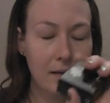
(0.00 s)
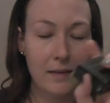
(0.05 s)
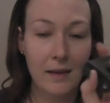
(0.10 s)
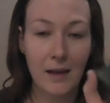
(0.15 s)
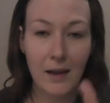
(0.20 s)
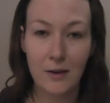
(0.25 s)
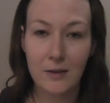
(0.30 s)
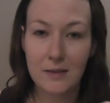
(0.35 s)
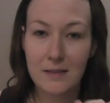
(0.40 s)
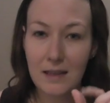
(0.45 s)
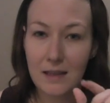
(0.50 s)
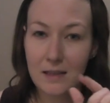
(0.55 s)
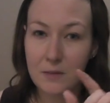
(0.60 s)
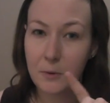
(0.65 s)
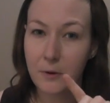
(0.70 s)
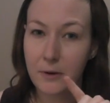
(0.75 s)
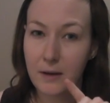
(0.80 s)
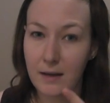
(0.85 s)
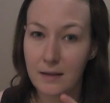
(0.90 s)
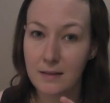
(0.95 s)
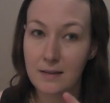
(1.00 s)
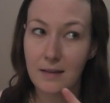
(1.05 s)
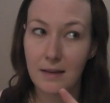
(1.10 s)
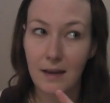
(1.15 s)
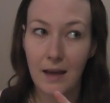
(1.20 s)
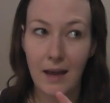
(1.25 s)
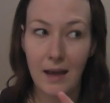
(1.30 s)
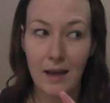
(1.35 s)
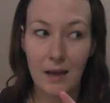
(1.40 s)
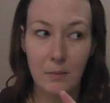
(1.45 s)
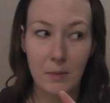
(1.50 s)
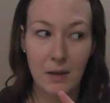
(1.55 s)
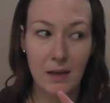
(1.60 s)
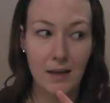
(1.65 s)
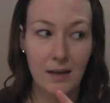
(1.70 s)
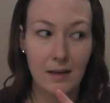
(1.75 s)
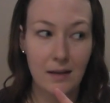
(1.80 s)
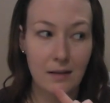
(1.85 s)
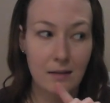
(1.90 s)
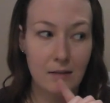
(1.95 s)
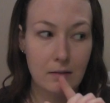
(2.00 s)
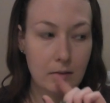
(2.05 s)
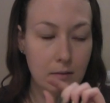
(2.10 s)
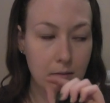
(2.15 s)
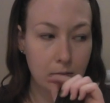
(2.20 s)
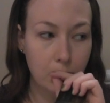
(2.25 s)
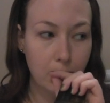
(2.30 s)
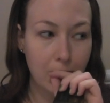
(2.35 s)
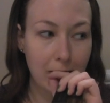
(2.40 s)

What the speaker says: Kerastase product that came in